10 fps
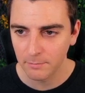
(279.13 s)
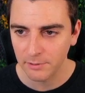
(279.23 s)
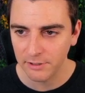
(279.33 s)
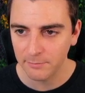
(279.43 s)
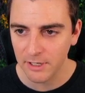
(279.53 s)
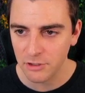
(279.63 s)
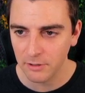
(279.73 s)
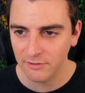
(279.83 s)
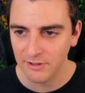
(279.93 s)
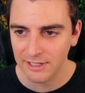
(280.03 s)
Please make
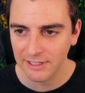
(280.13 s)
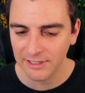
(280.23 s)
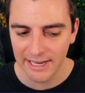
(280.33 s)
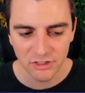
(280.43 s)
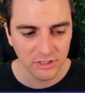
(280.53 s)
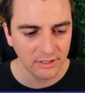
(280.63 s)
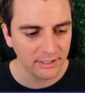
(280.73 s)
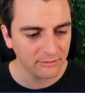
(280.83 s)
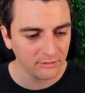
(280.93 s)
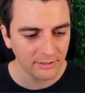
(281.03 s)
sure it's the collection
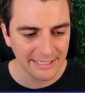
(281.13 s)
list.